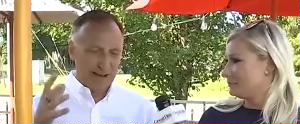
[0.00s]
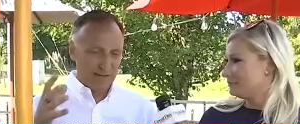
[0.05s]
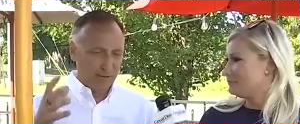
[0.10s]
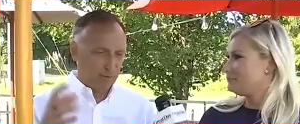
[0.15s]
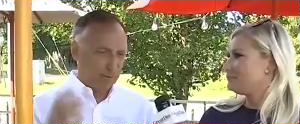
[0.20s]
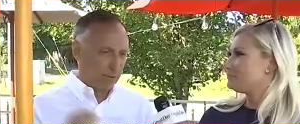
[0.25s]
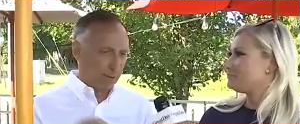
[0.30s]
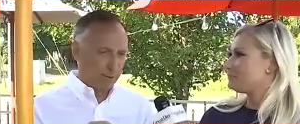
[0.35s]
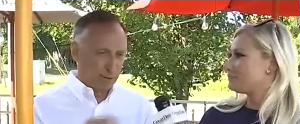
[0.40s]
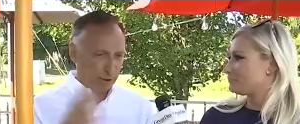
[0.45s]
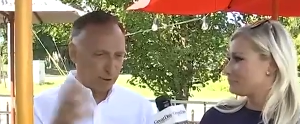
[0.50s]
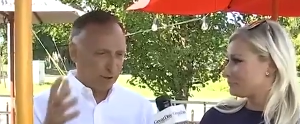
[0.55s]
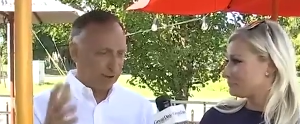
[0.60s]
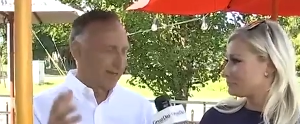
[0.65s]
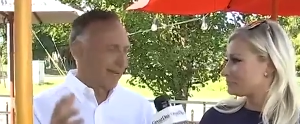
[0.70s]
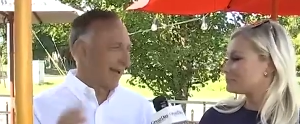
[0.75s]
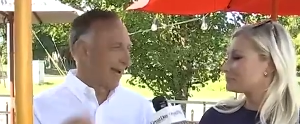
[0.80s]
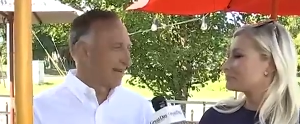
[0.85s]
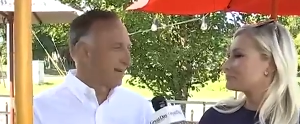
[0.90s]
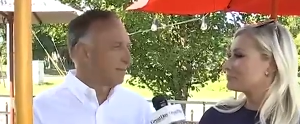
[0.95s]
Speaker 1: a big
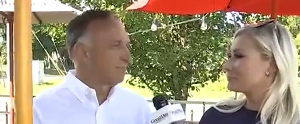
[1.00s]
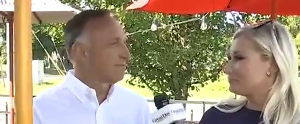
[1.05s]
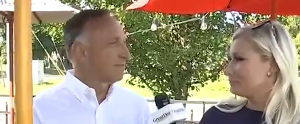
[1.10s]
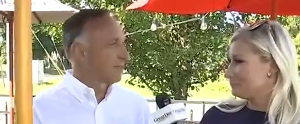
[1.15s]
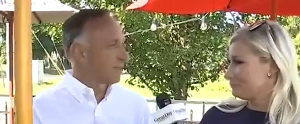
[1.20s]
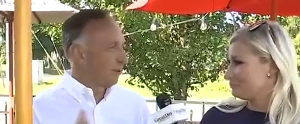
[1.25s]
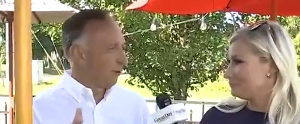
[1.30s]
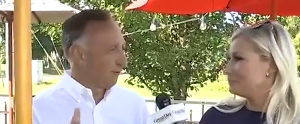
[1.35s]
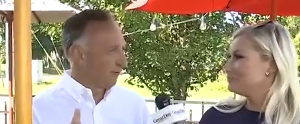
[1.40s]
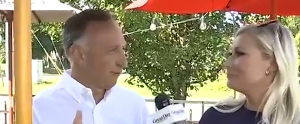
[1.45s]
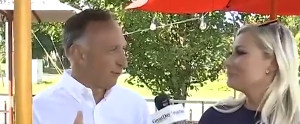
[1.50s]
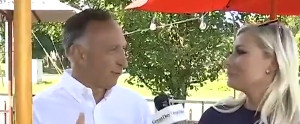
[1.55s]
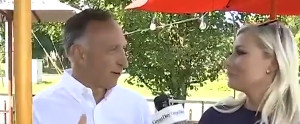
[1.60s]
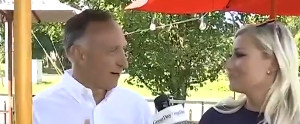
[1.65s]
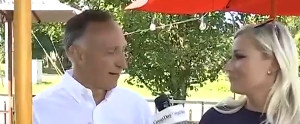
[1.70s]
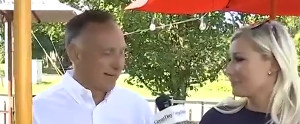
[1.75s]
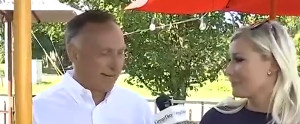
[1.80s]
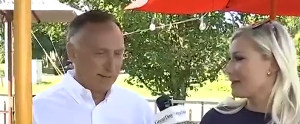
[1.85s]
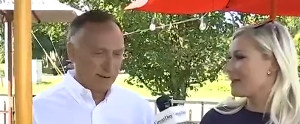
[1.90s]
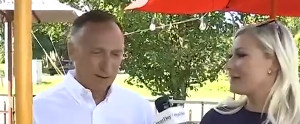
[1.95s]
burgundy on it, go for
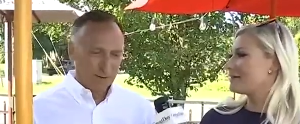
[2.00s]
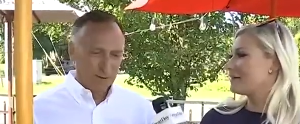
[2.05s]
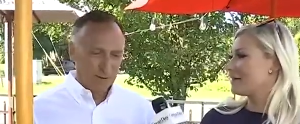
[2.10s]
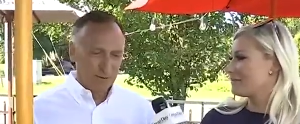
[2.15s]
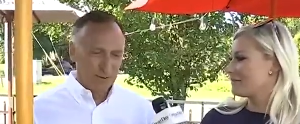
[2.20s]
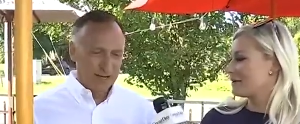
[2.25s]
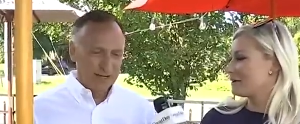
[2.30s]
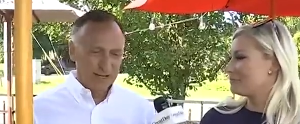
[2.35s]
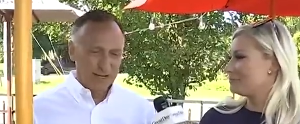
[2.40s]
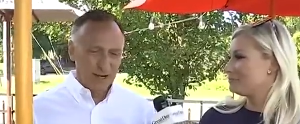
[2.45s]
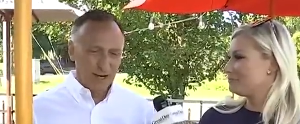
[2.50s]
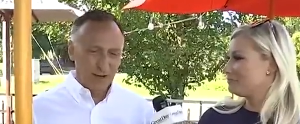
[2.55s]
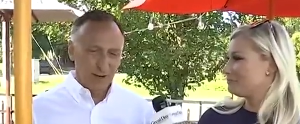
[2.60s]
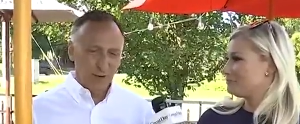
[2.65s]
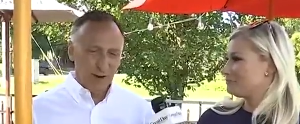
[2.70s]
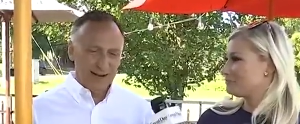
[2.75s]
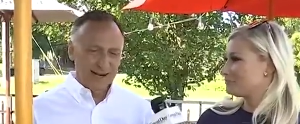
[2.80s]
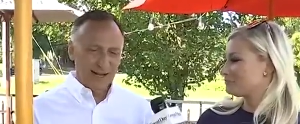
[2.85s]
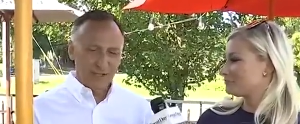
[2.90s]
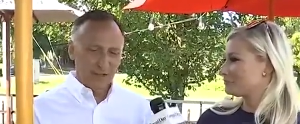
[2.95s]
it. I love but, it. But you know,
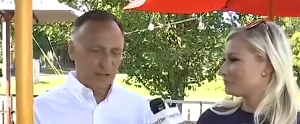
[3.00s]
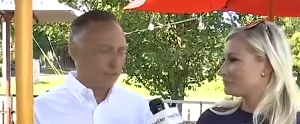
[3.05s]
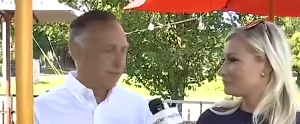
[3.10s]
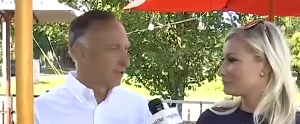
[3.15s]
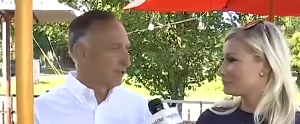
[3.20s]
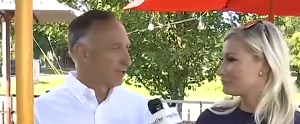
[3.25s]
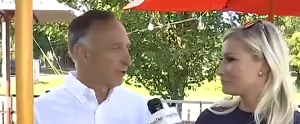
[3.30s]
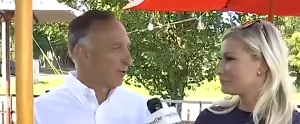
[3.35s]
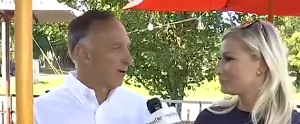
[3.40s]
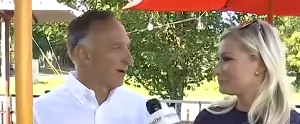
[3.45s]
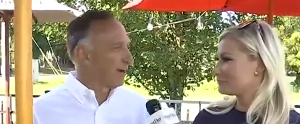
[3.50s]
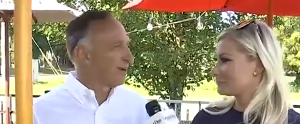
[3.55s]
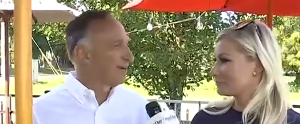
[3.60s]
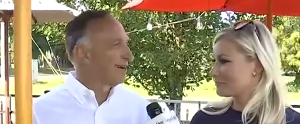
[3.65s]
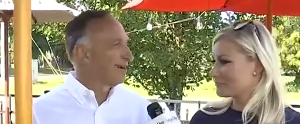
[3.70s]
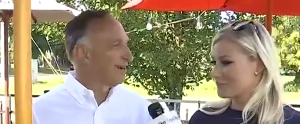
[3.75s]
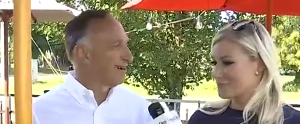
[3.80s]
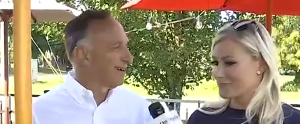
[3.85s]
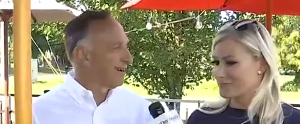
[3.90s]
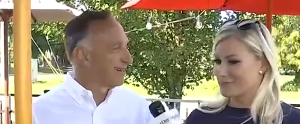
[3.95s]
why not just enjoy
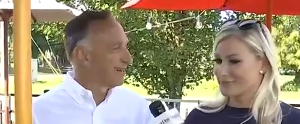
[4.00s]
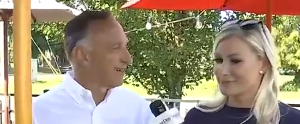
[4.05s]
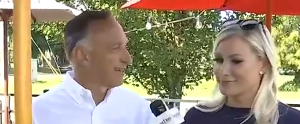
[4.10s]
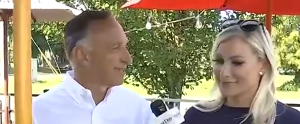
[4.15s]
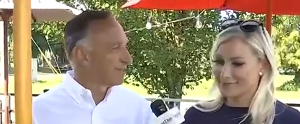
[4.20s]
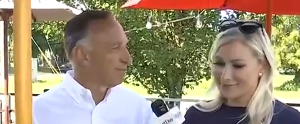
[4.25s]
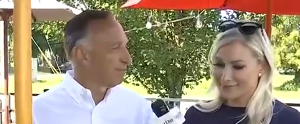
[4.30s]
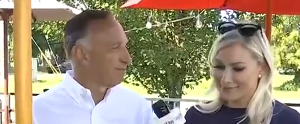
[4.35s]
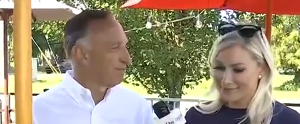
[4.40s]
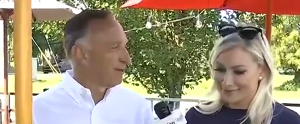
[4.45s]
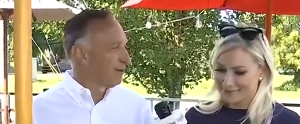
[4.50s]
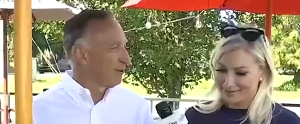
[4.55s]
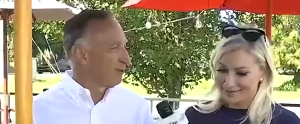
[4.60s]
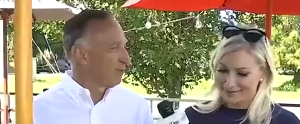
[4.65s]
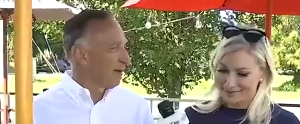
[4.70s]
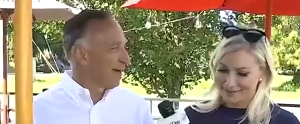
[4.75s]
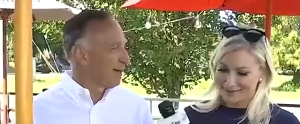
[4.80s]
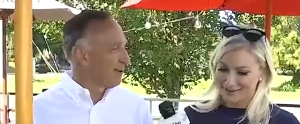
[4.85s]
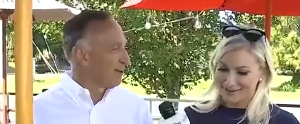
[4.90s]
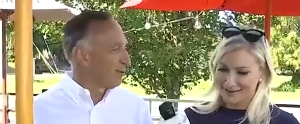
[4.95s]
uh, a nice little
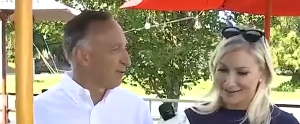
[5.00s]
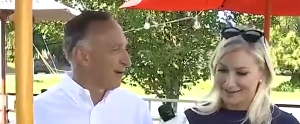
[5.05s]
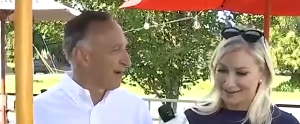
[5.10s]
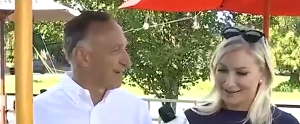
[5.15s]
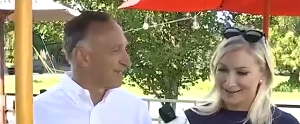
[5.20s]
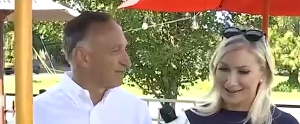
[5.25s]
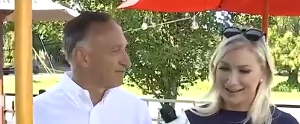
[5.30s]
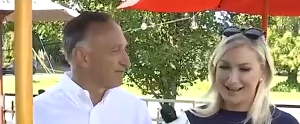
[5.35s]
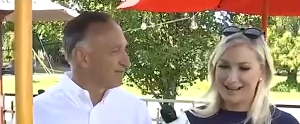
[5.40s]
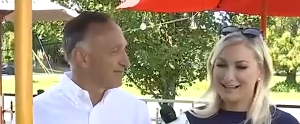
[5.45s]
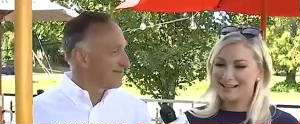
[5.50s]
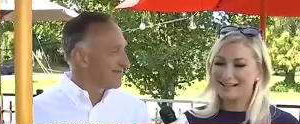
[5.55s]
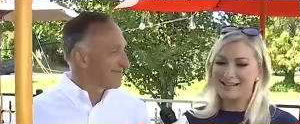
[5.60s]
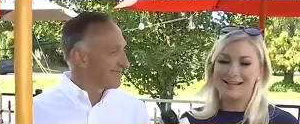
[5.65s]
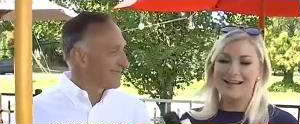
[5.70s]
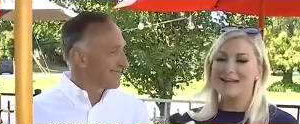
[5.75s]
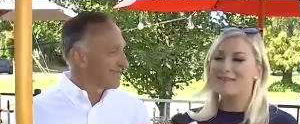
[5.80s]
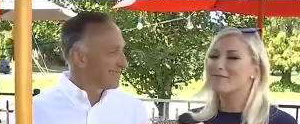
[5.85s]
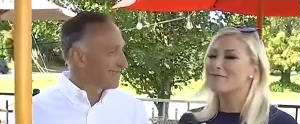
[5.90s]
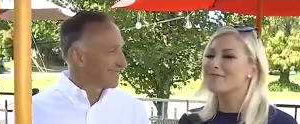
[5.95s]
bottle of wine?
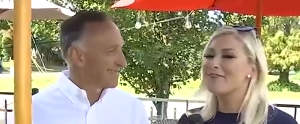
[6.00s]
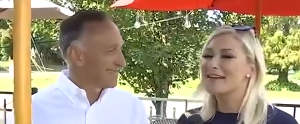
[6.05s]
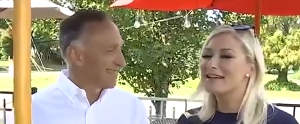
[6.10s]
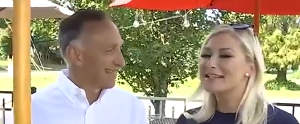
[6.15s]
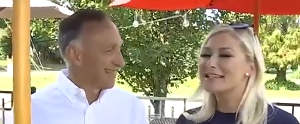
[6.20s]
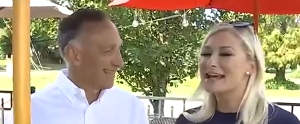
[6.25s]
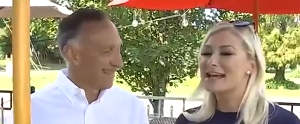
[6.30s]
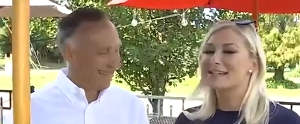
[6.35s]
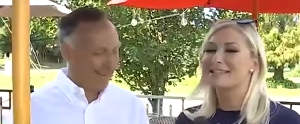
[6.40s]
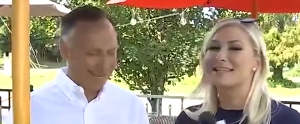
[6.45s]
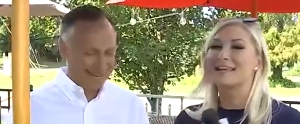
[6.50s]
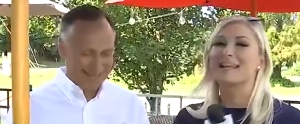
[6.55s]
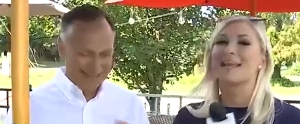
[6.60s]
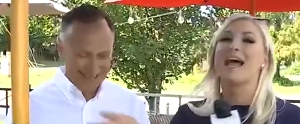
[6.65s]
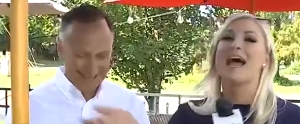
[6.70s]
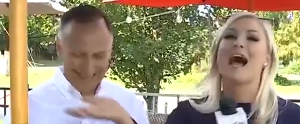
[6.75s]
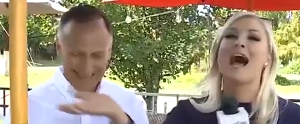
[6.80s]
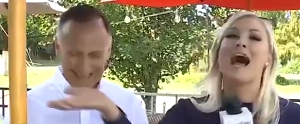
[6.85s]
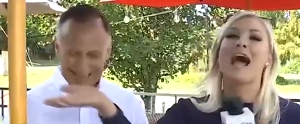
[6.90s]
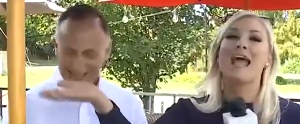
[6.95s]
Speaker 2: Fantastic.
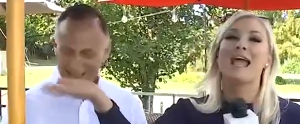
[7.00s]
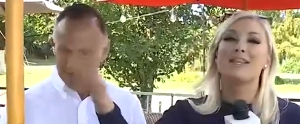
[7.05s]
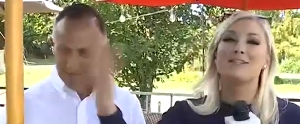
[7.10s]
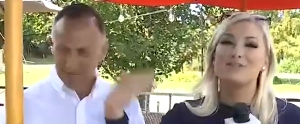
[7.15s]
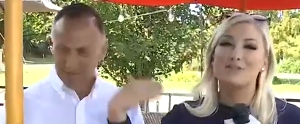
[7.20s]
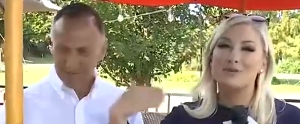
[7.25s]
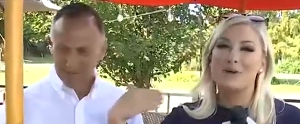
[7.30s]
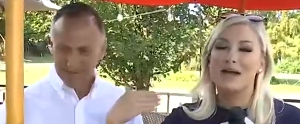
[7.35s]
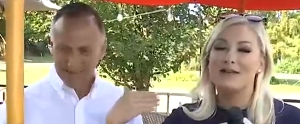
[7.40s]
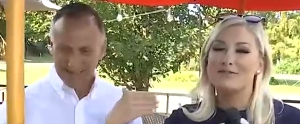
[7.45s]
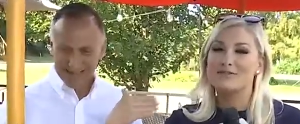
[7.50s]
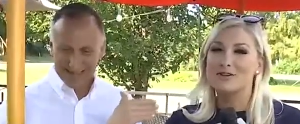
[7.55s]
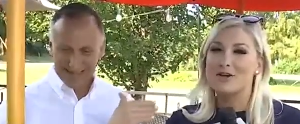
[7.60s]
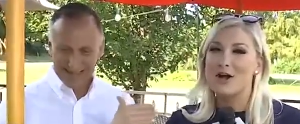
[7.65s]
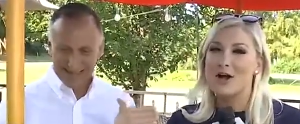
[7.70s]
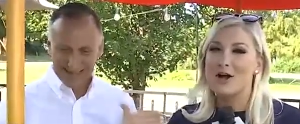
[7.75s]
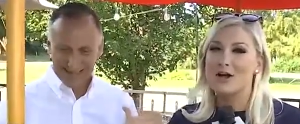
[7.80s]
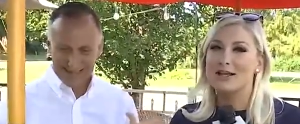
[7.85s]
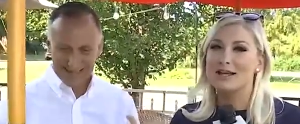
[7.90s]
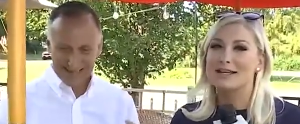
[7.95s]
I do have to
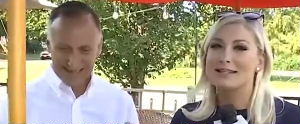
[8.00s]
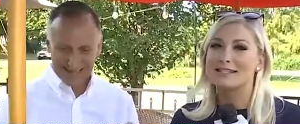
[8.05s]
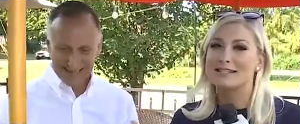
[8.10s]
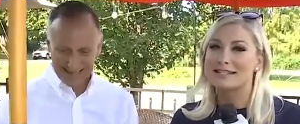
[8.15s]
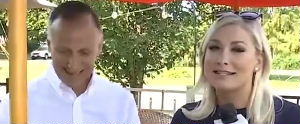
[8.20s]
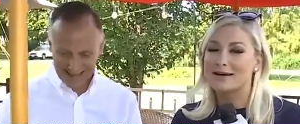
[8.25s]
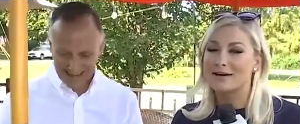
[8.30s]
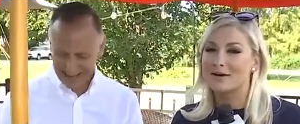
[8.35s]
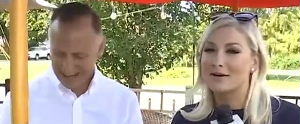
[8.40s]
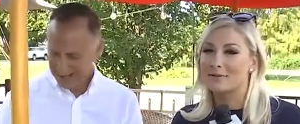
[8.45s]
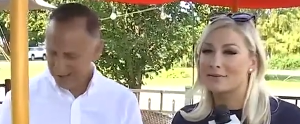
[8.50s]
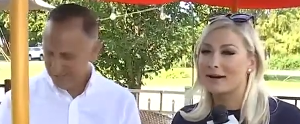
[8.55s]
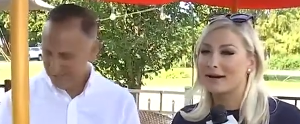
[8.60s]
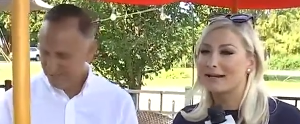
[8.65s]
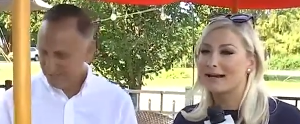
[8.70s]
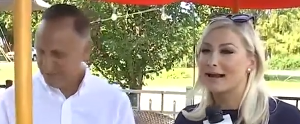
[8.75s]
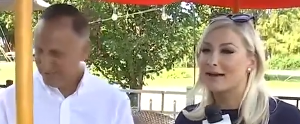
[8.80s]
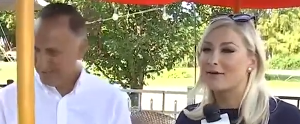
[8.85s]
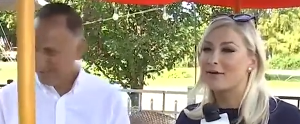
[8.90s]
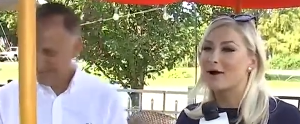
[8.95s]
call in Sarah
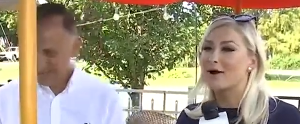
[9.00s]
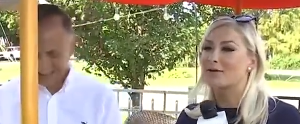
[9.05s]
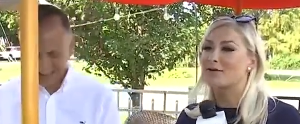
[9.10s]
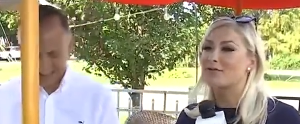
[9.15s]
right now, our